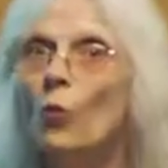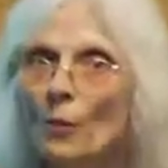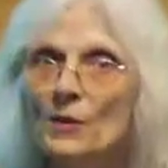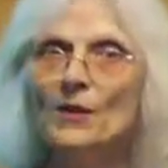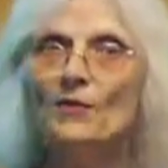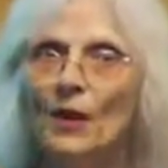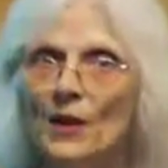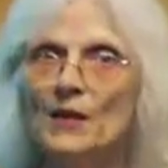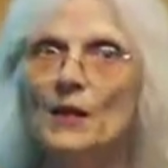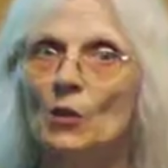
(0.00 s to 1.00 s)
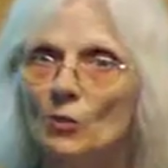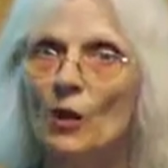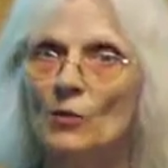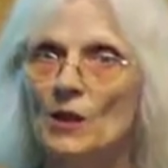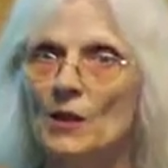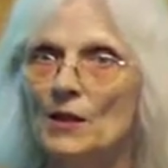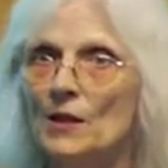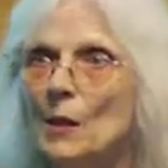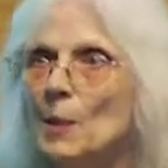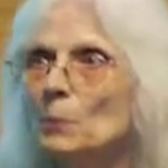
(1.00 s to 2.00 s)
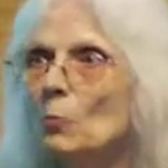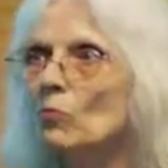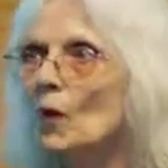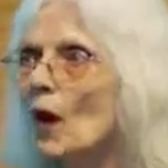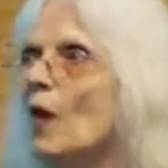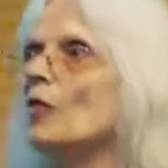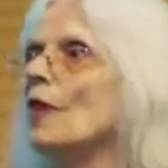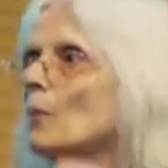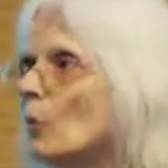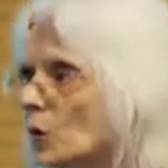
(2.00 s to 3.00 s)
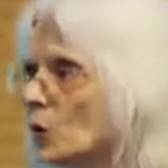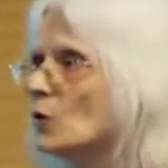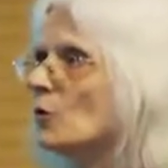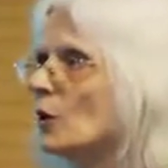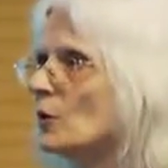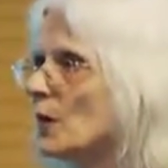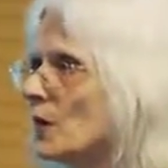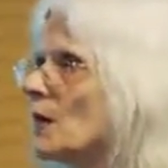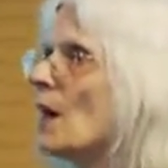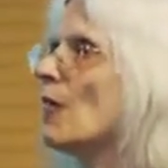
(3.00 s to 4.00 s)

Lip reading: What was the first thing you noticed? Then what did you notice?